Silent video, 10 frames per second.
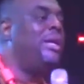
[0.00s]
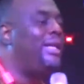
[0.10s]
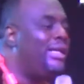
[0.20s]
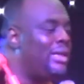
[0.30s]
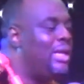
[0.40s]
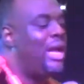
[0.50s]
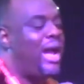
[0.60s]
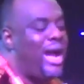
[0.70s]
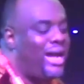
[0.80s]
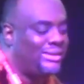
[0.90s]
Meaning,
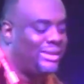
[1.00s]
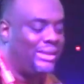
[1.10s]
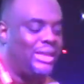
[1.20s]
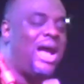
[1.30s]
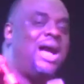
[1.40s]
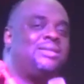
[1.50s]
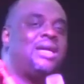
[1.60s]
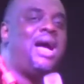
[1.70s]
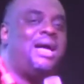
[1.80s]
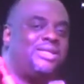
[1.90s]
at
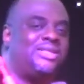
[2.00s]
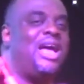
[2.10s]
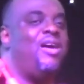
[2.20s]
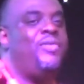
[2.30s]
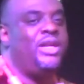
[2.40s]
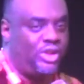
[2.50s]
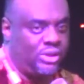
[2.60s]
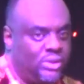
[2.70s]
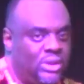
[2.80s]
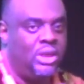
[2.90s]

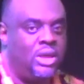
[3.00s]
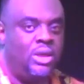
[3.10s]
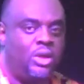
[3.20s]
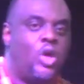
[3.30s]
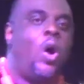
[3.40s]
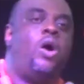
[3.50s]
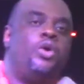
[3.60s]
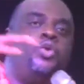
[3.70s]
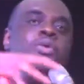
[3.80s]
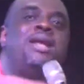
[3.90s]
salvation,
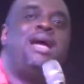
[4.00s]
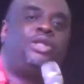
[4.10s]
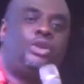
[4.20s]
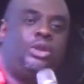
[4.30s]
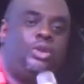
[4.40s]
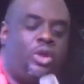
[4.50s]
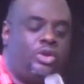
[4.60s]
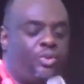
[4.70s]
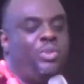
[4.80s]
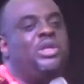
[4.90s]
God unites
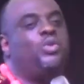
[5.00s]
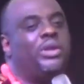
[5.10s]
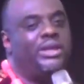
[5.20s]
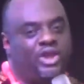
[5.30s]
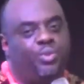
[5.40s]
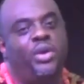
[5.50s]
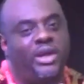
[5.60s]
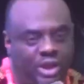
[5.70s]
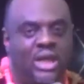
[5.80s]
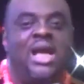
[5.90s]
your spirit with his
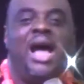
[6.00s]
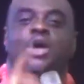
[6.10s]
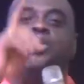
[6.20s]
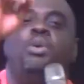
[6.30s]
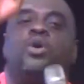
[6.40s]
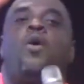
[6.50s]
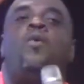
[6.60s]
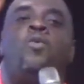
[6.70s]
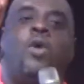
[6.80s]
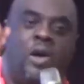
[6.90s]
spirit and you
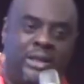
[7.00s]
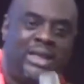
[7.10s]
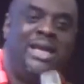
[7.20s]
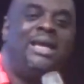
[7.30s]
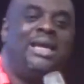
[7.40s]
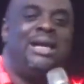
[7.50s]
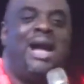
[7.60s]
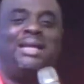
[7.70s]
become one in